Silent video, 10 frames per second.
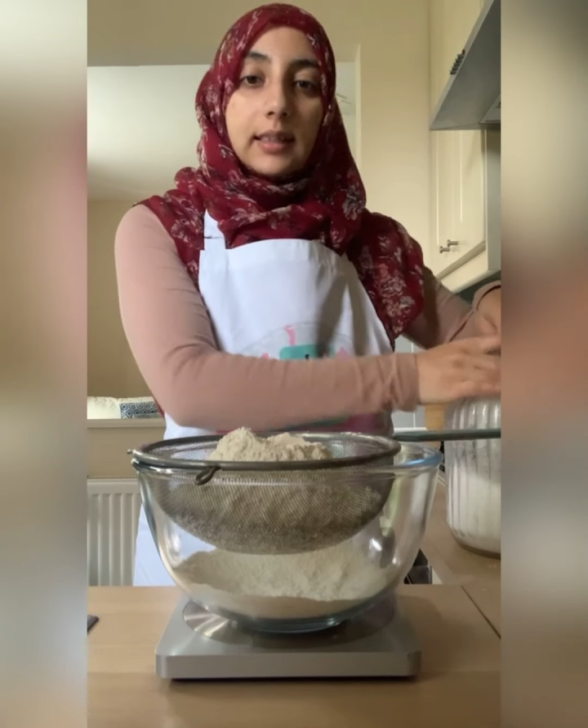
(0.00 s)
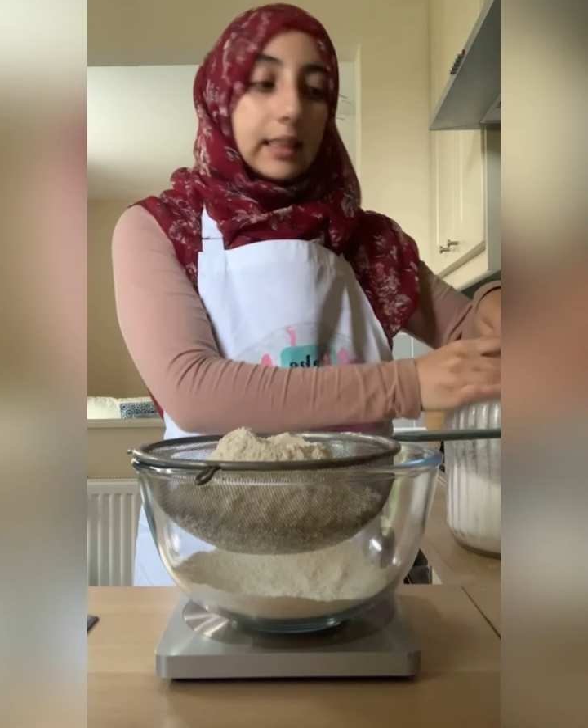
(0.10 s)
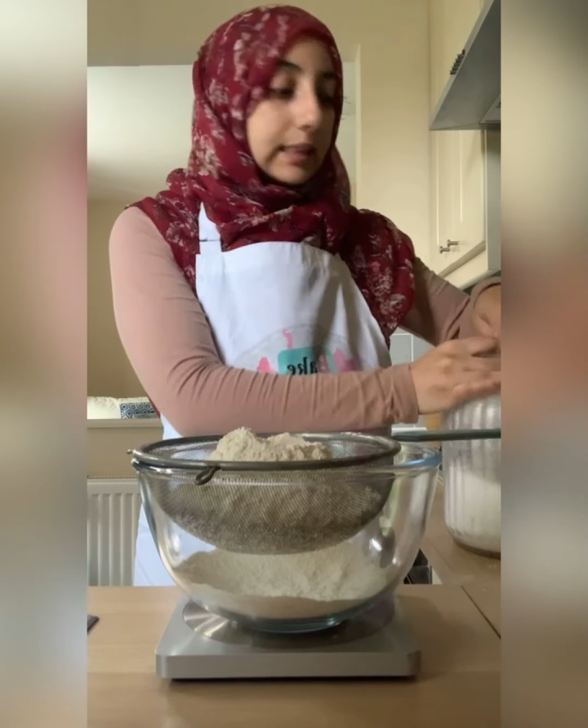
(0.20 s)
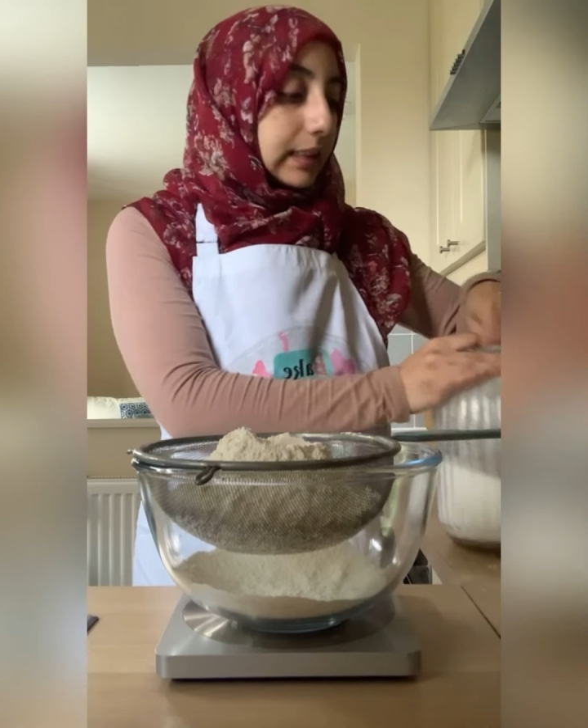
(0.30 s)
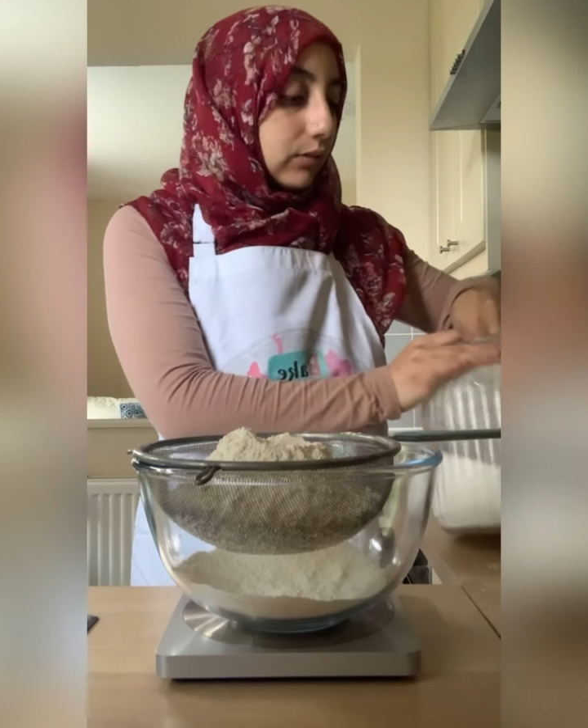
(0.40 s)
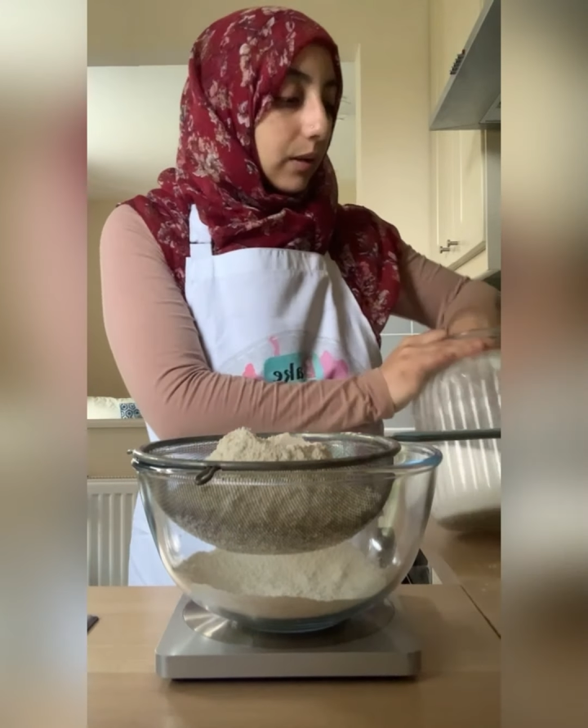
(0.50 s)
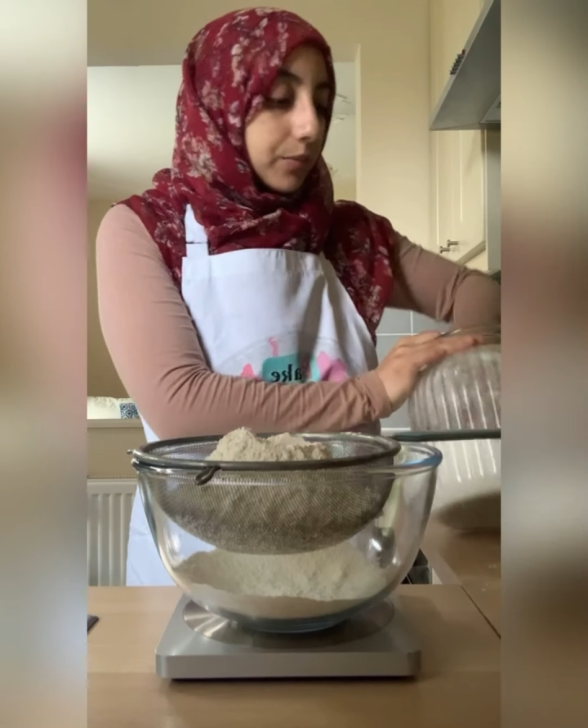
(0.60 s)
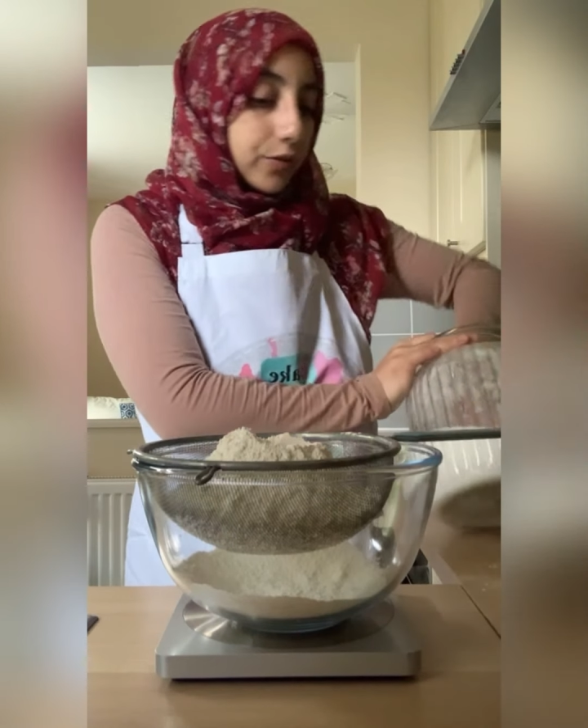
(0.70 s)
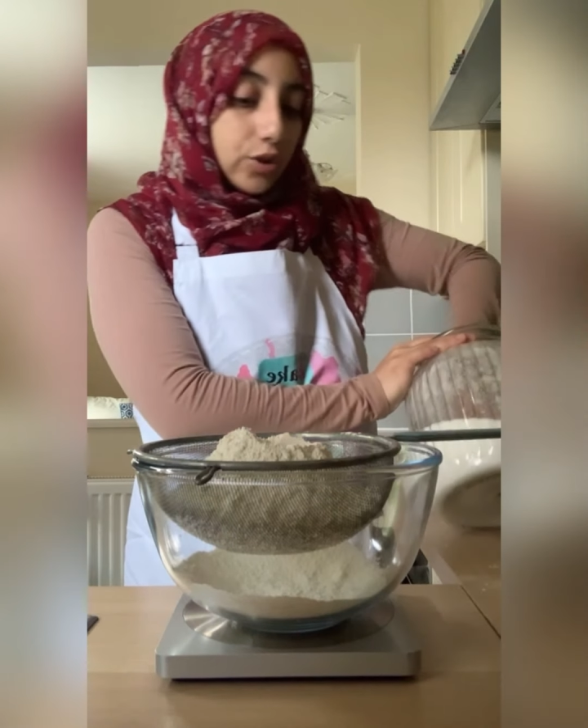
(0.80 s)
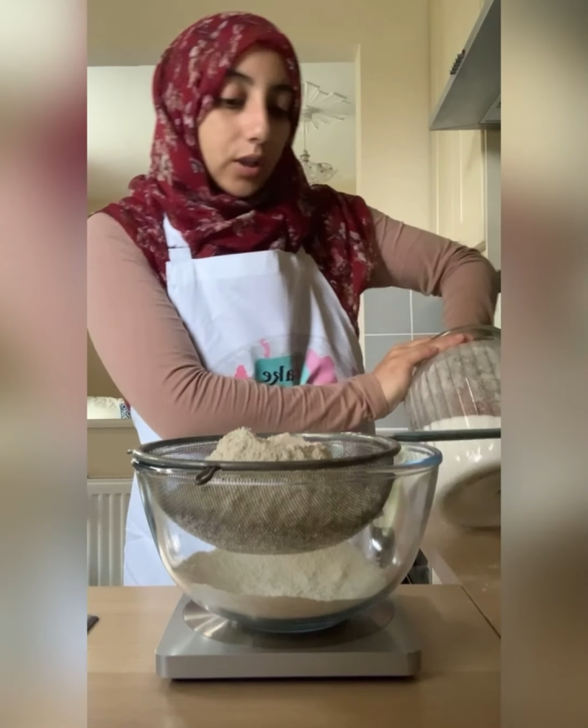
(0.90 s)
60
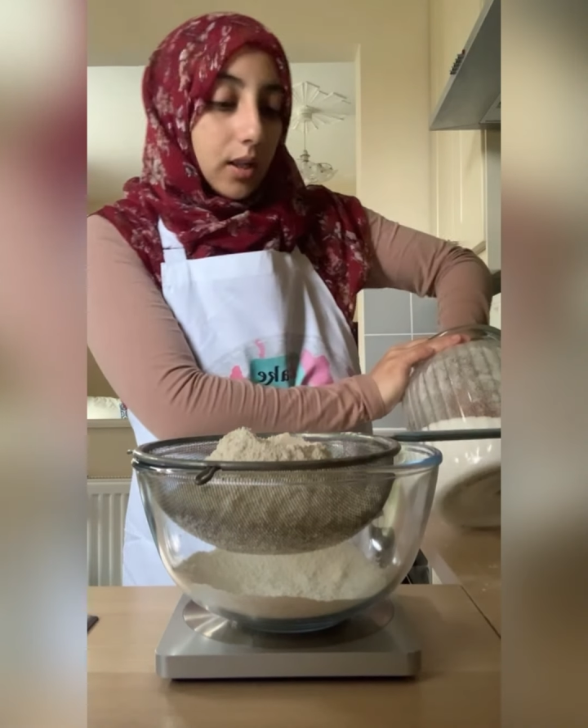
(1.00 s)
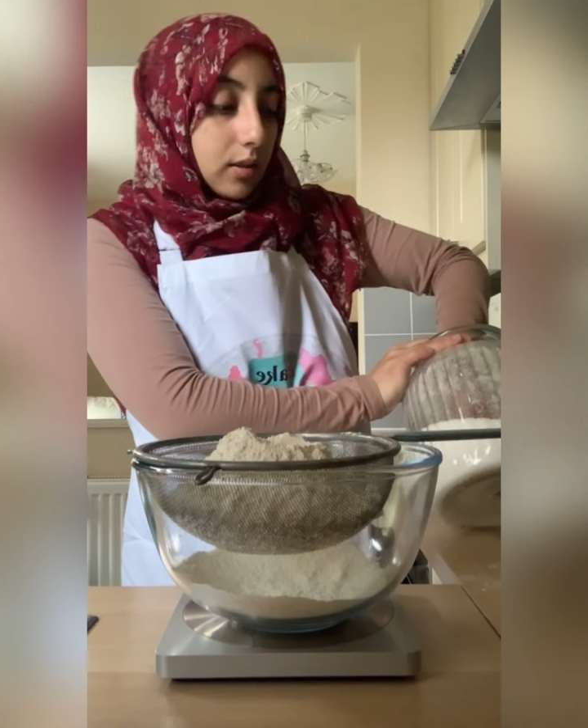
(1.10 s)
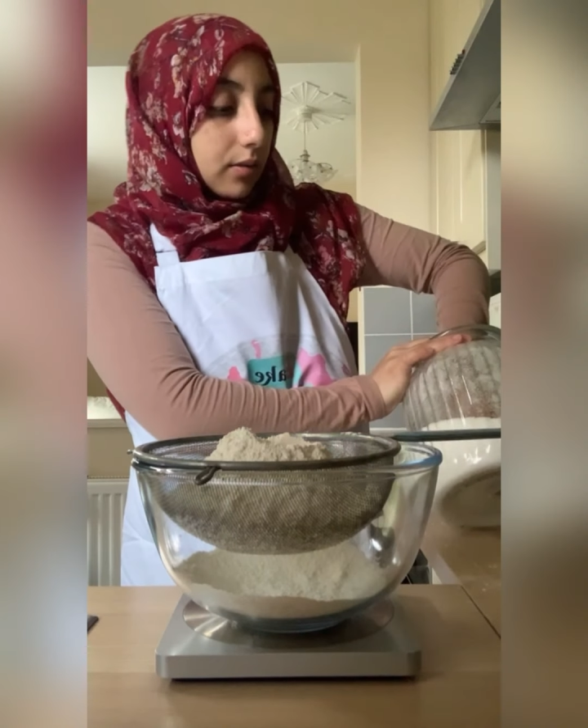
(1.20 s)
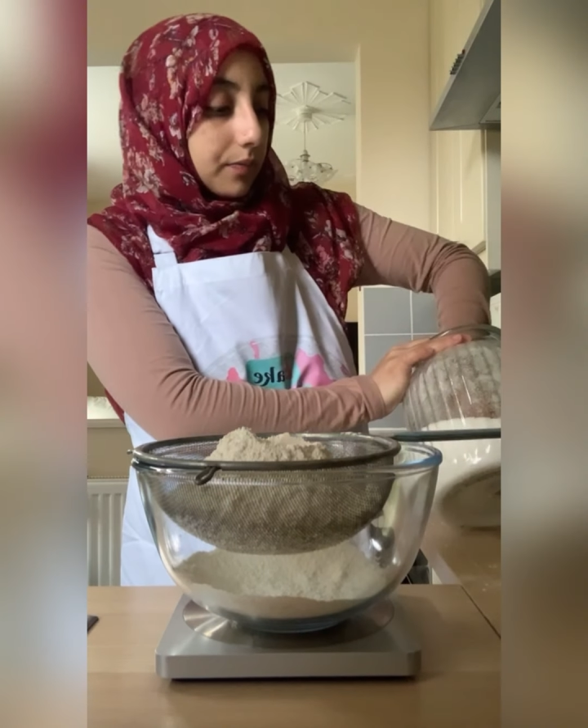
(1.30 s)
grams of sugar.